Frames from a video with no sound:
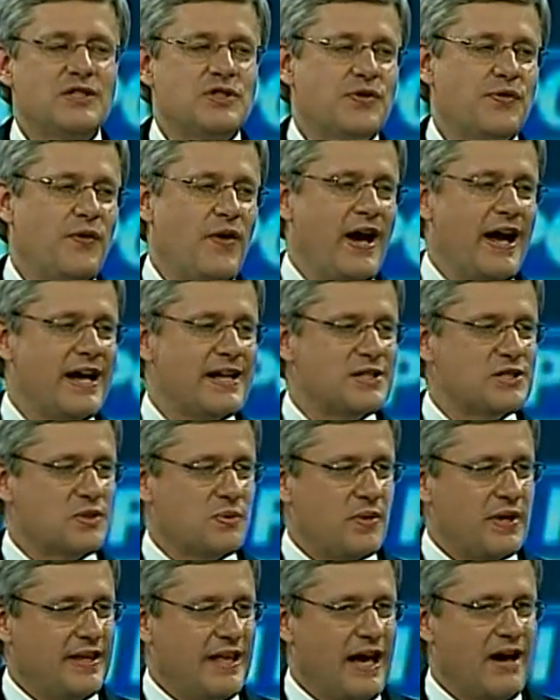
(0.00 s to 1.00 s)
friends,
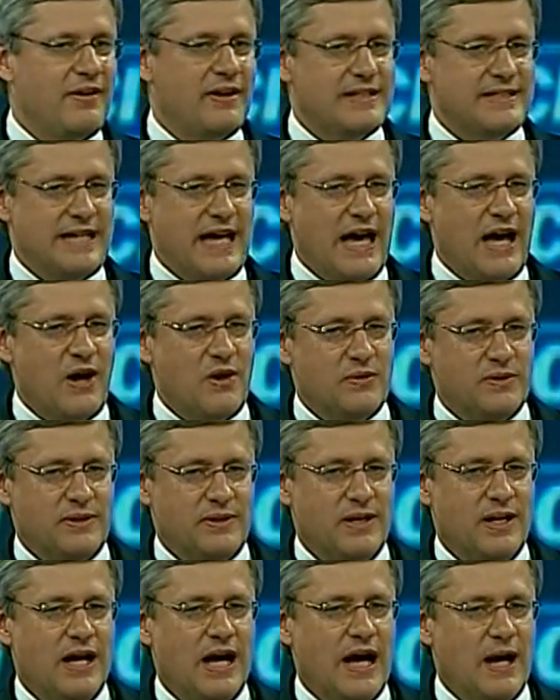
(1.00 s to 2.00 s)
without a doubt,
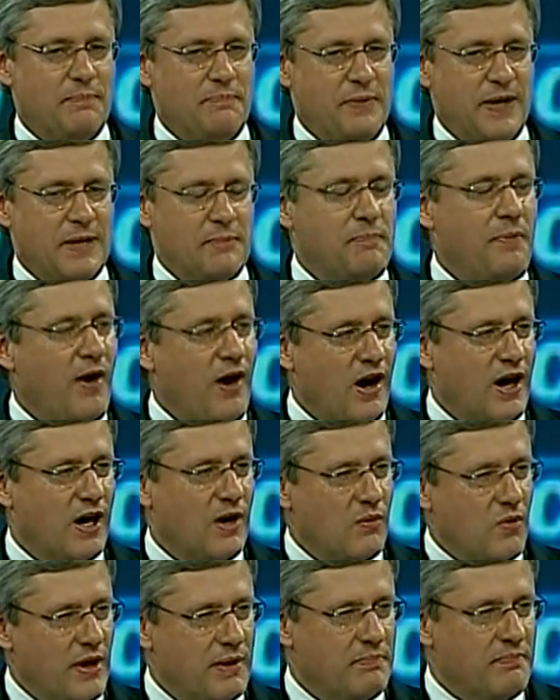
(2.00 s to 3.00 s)
a big part
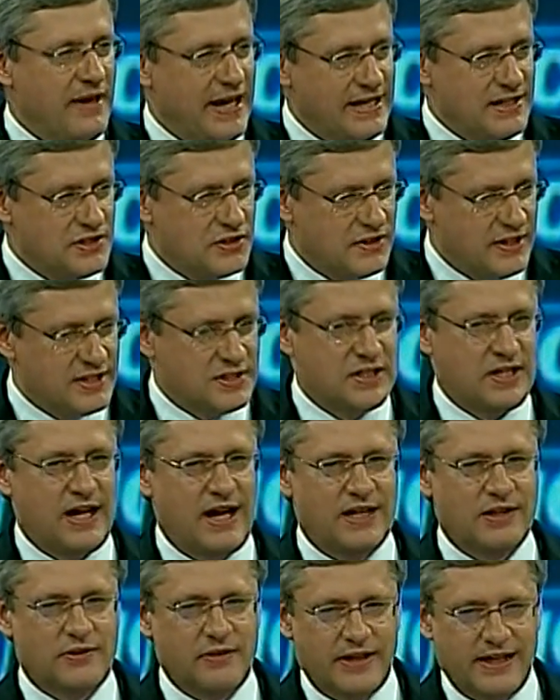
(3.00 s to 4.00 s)
of what makes this
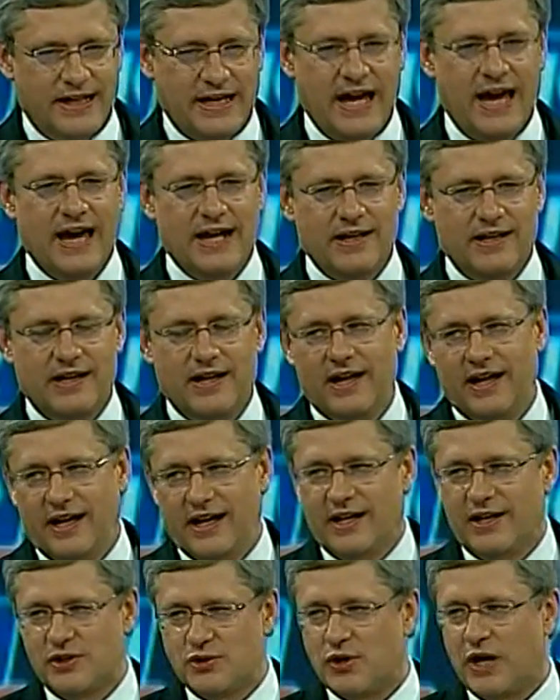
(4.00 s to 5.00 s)
country, Canada,
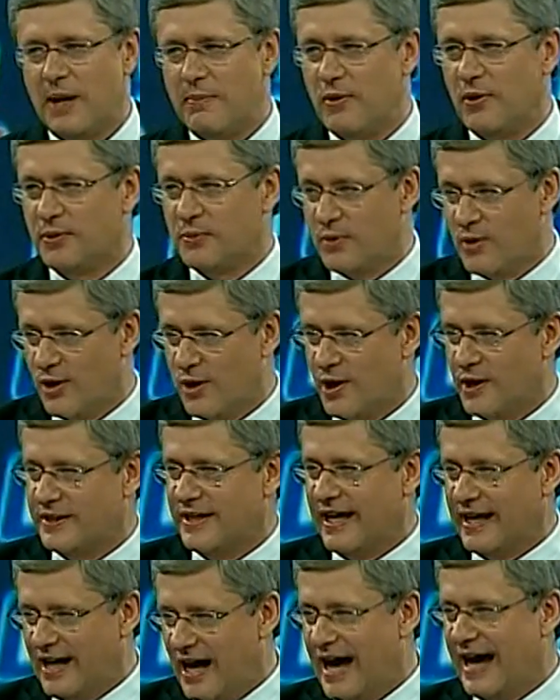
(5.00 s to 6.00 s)
in a troubled world,
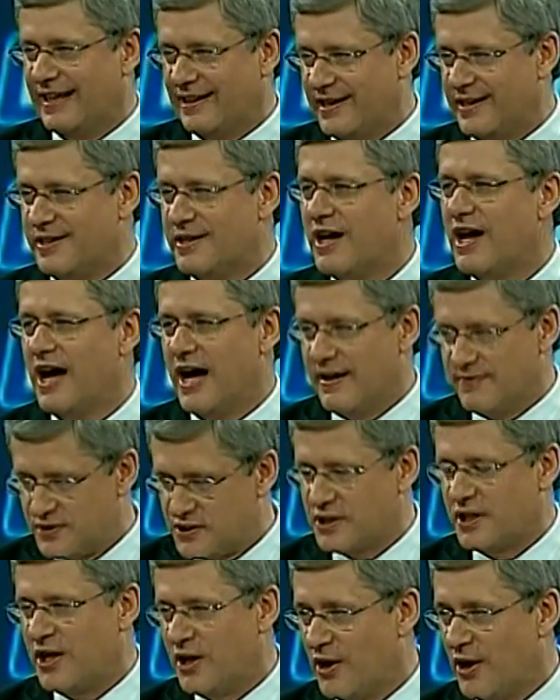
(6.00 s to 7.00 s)
an island of
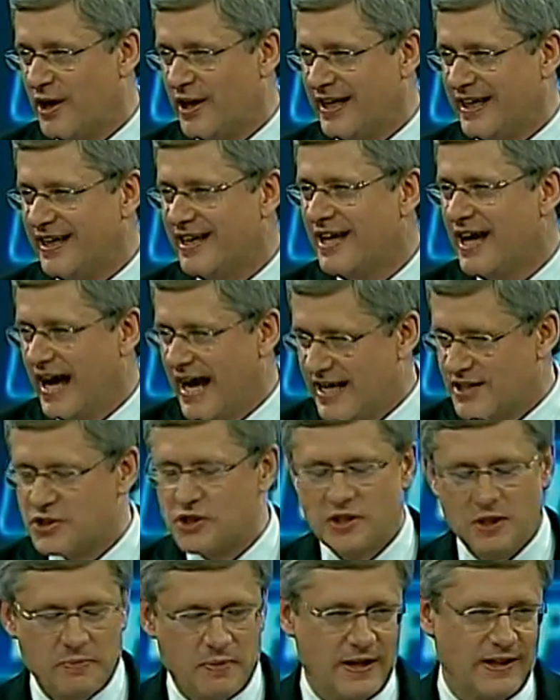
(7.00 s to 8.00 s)
security and
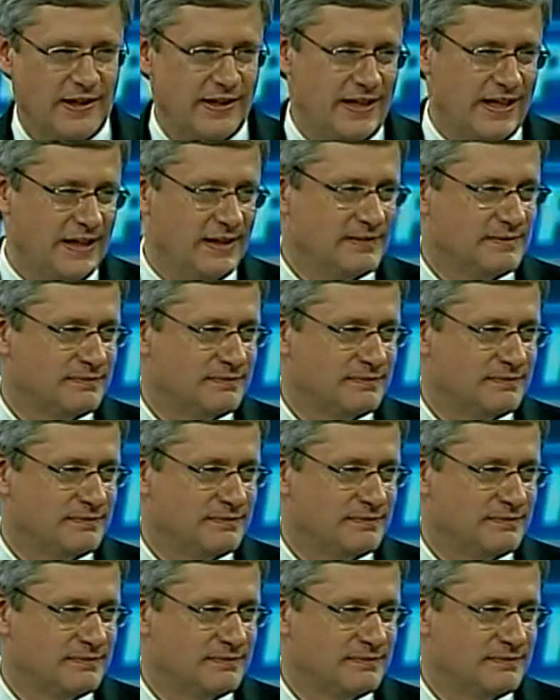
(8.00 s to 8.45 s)
stability.